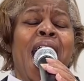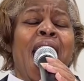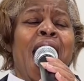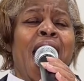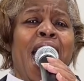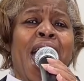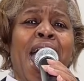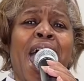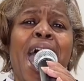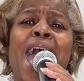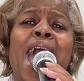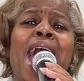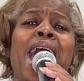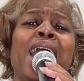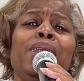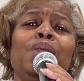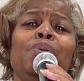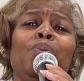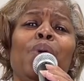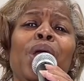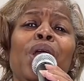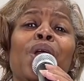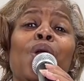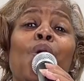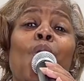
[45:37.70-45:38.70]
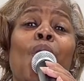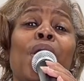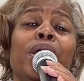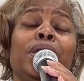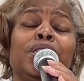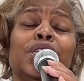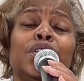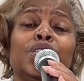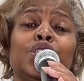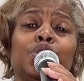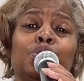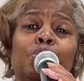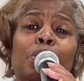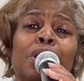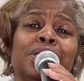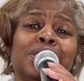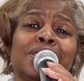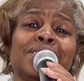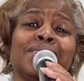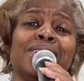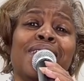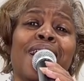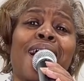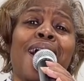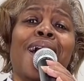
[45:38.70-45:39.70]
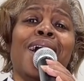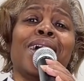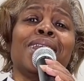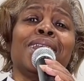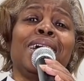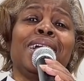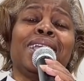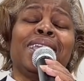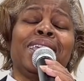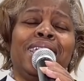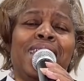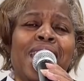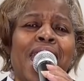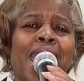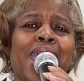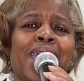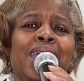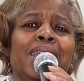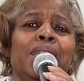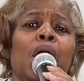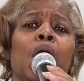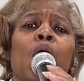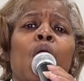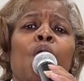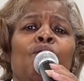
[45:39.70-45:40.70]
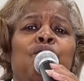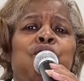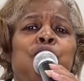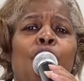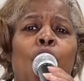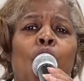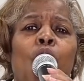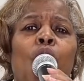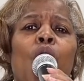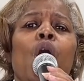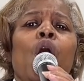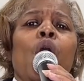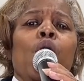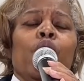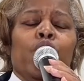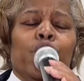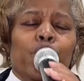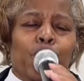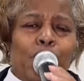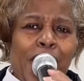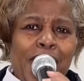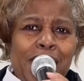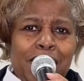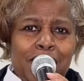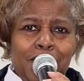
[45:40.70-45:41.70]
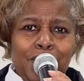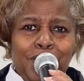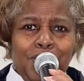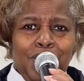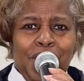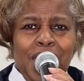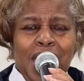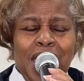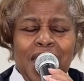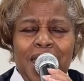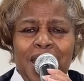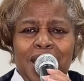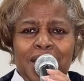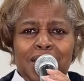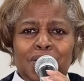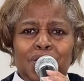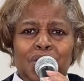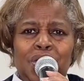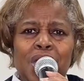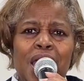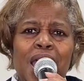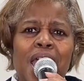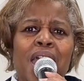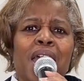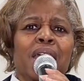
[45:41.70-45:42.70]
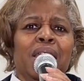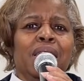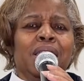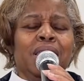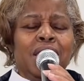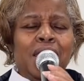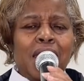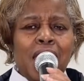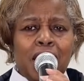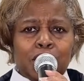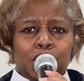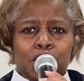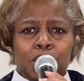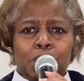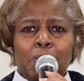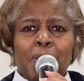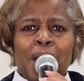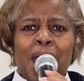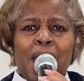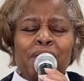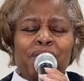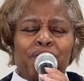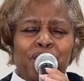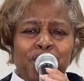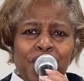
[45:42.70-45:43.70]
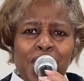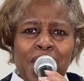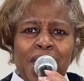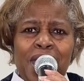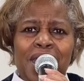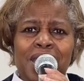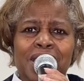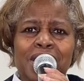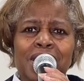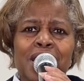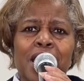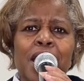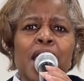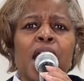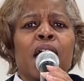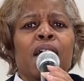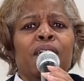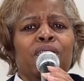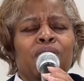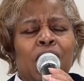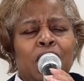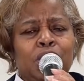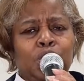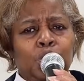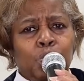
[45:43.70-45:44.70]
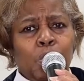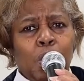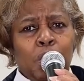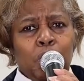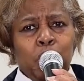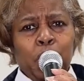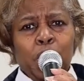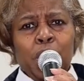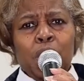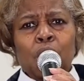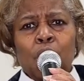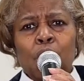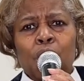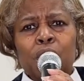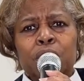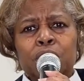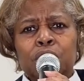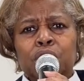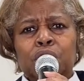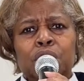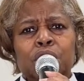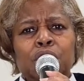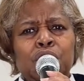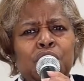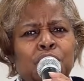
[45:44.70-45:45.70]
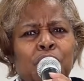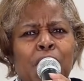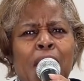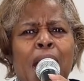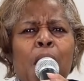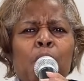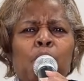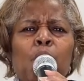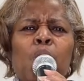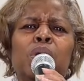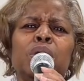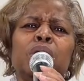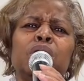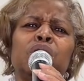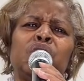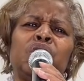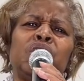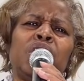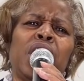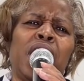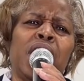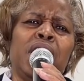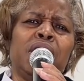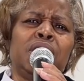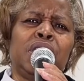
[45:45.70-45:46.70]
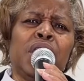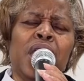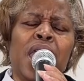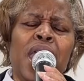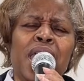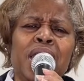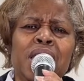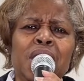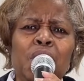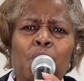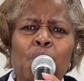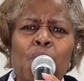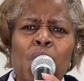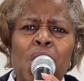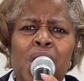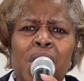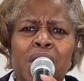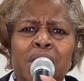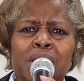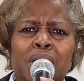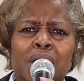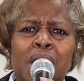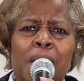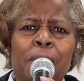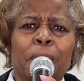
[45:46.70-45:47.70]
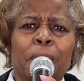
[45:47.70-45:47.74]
and we're going to trust God again for greater things. Yes, my friend, that's what we're going to do. I want to say to anyone